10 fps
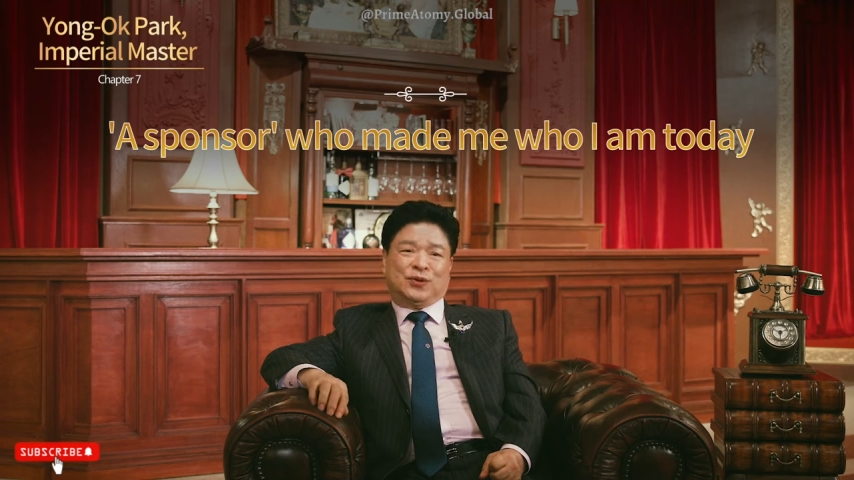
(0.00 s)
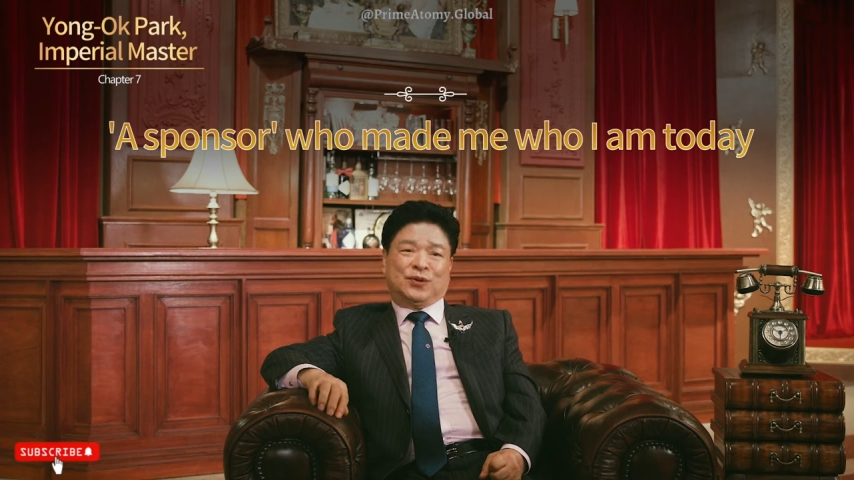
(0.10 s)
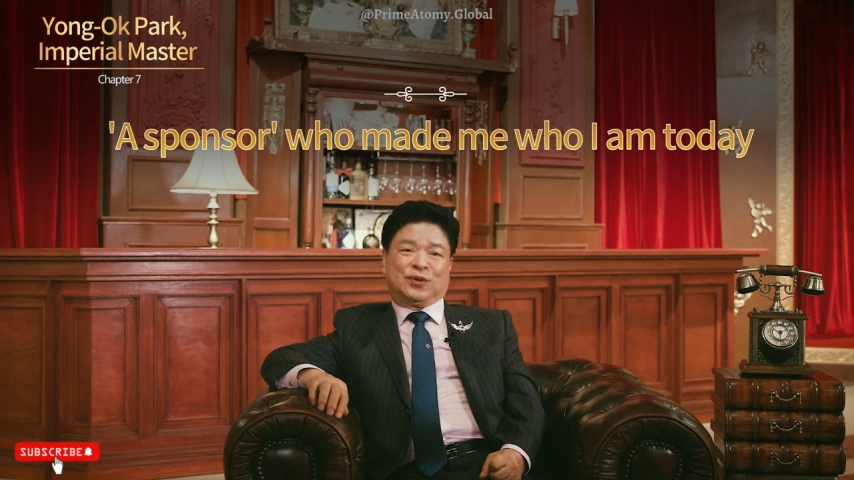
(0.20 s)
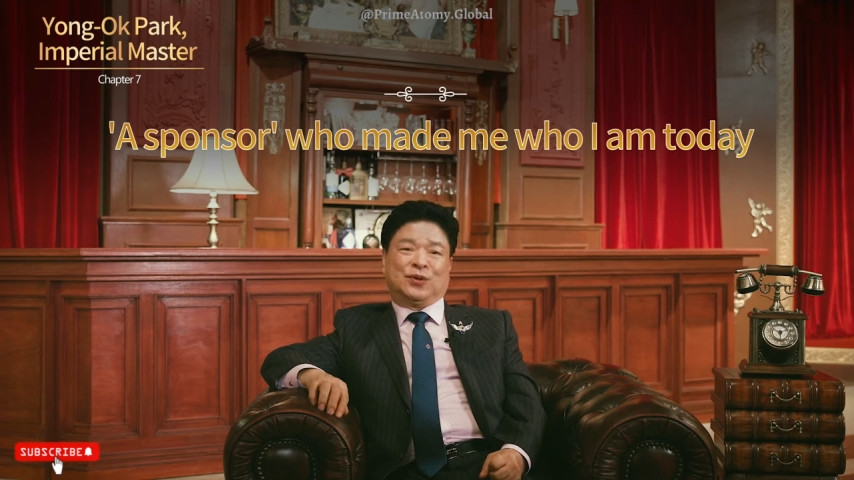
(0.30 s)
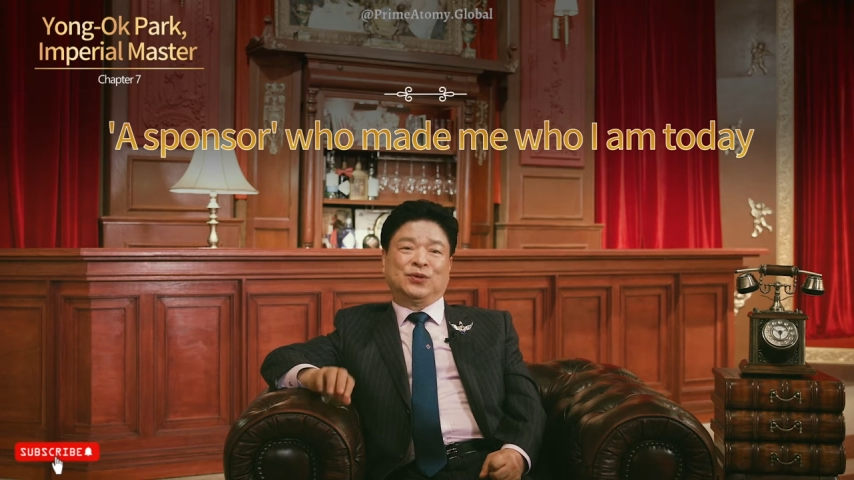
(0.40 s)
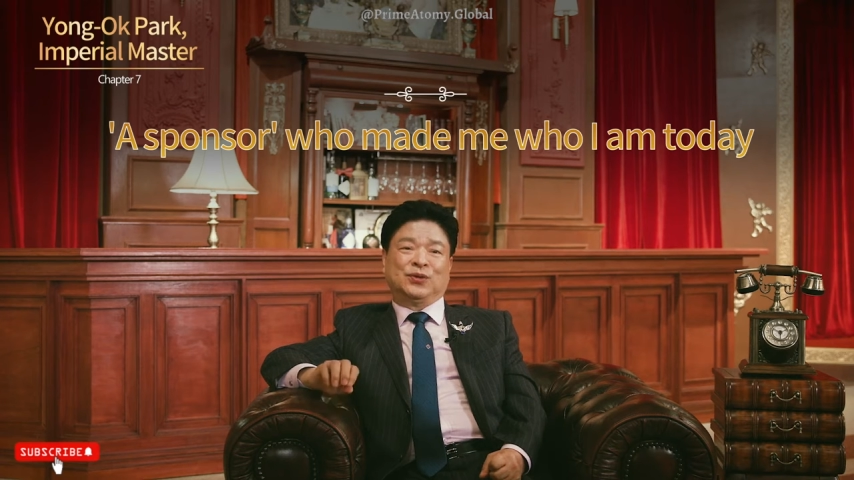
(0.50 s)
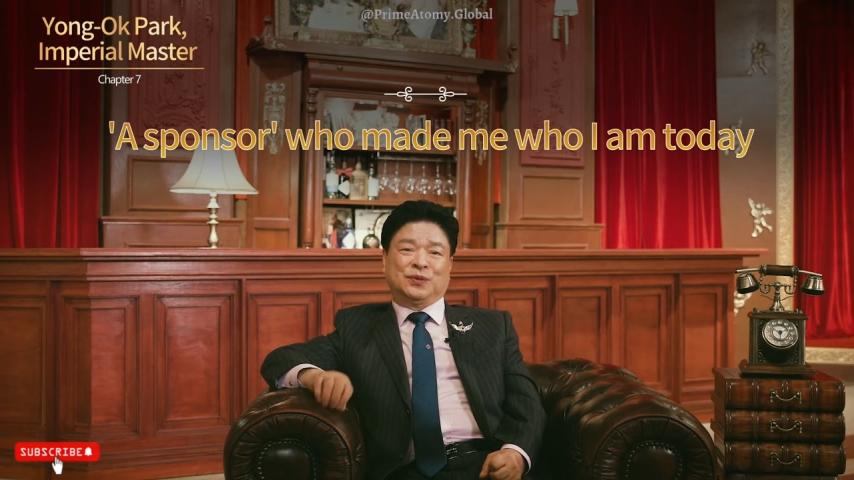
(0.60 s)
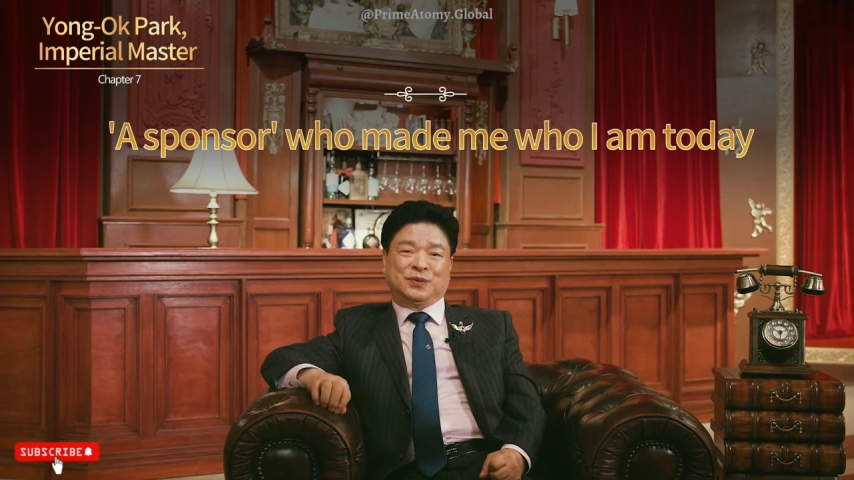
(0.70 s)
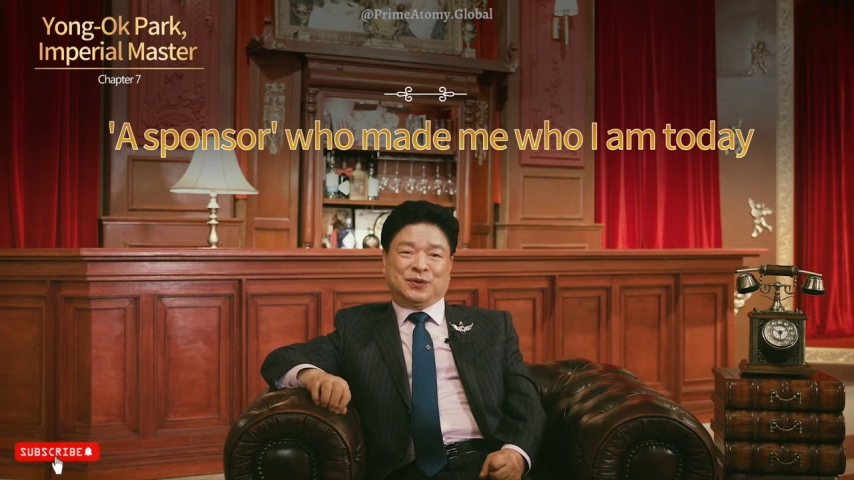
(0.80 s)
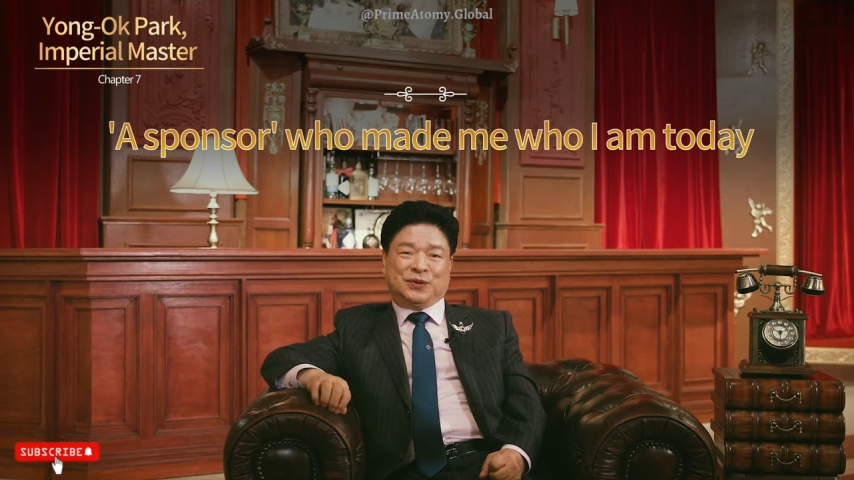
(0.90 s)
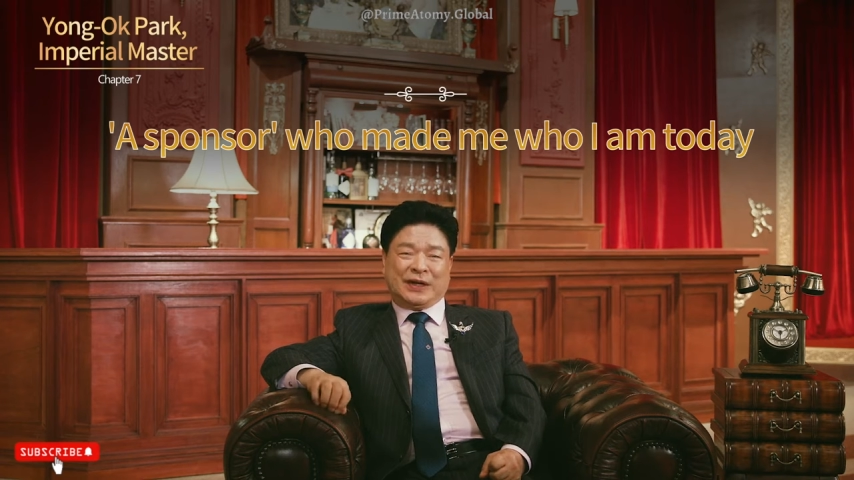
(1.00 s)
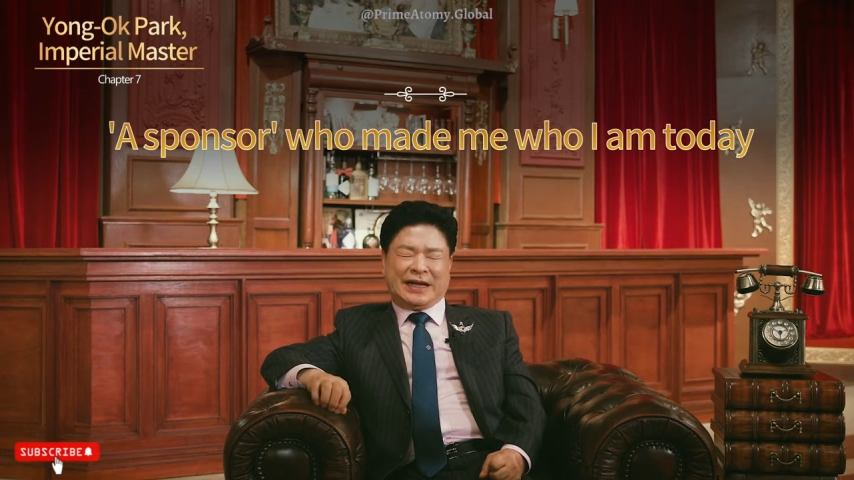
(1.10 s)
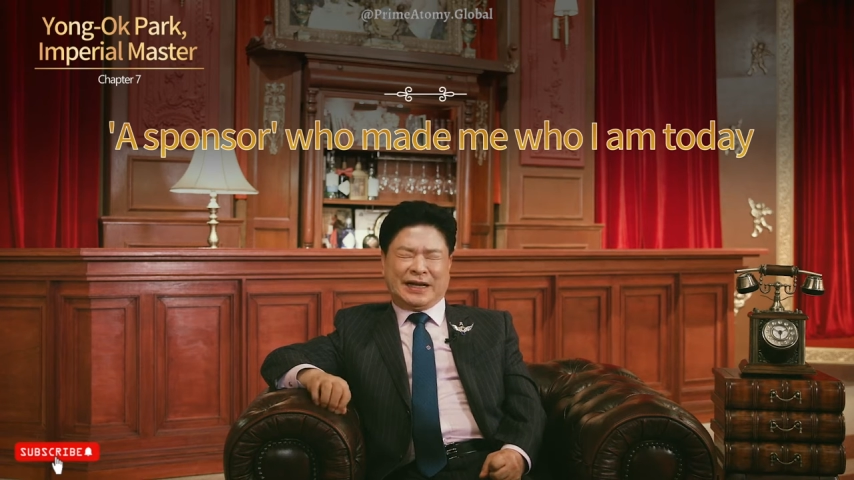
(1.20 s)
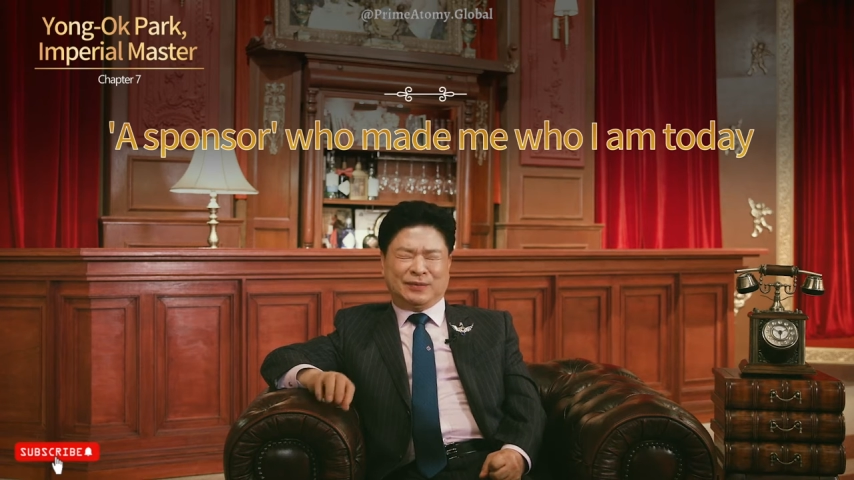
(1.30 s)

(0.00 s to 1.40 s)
Nothing, but